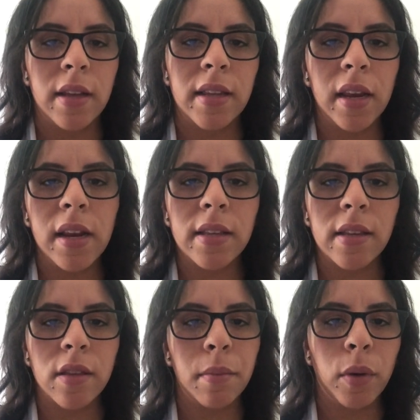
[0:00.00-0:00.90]
Tinnitus
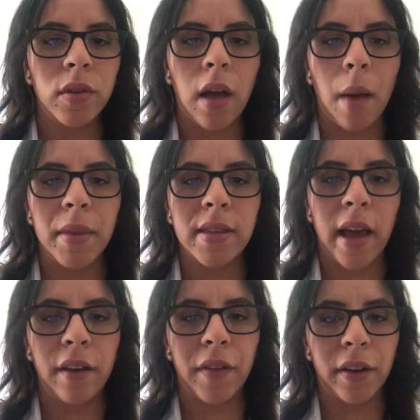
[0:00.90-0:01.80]
is the most common
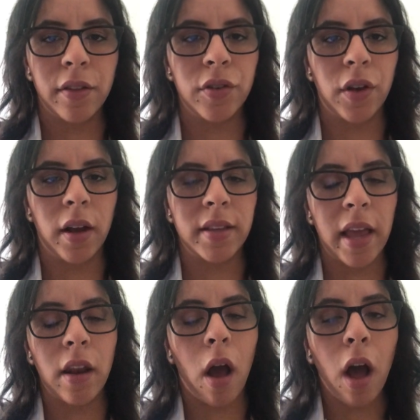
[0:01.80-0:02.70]
side effect of the drugs
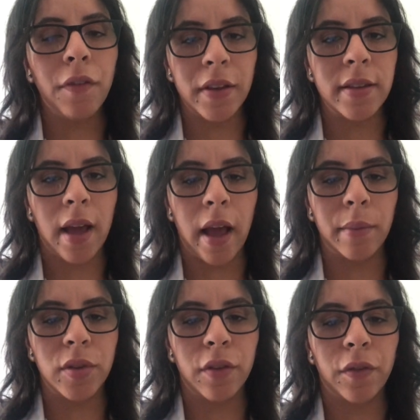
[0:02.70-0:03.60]
and
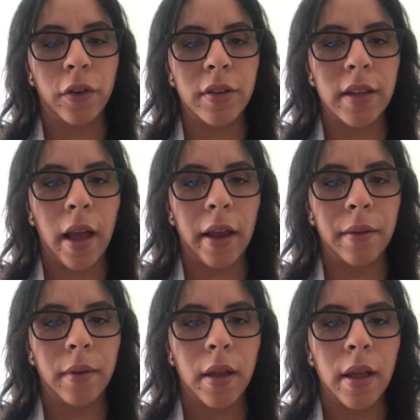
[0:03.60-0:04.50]
oftentimes the first sign.